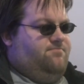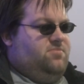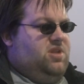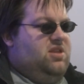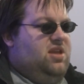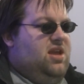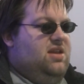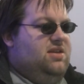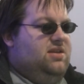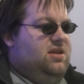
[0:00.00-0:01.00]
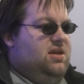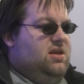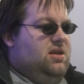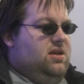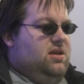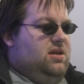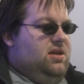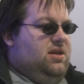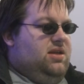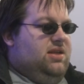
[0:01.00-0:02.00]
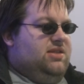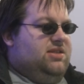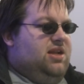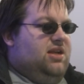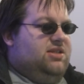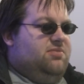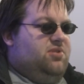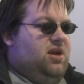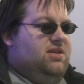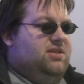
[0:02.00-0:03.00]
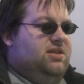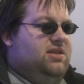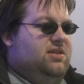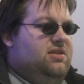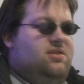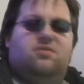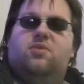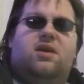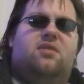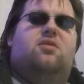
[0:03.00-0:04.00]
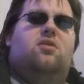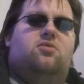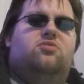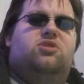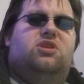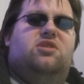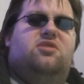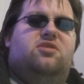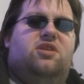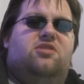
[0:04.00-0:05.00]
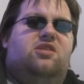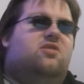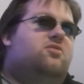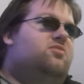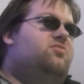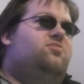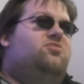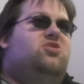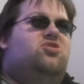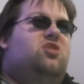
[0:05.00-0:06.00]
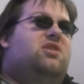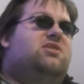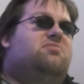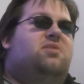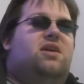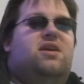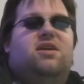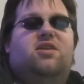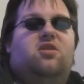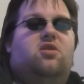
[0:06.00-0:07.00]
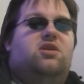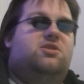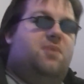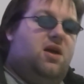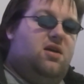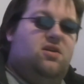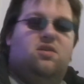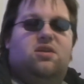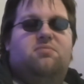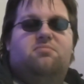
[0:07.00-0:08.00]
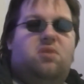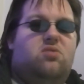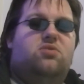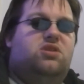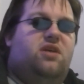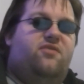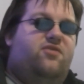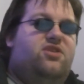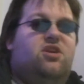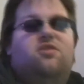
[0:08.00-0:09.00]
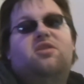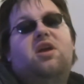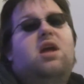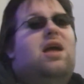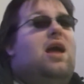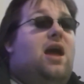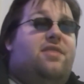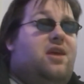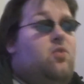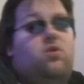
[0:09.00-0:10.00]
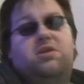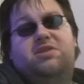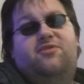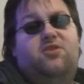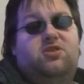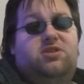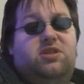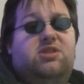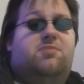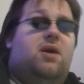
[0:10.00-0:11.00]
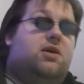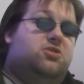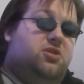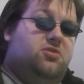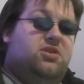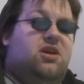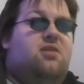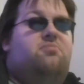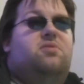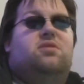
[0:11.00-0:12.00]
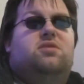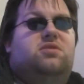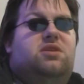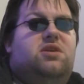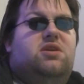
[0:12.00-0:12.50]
In the end, it's not surprising the way it goes. She tries to play Kirk and Bones off of each other, and that works at first, and then Spock shows up, and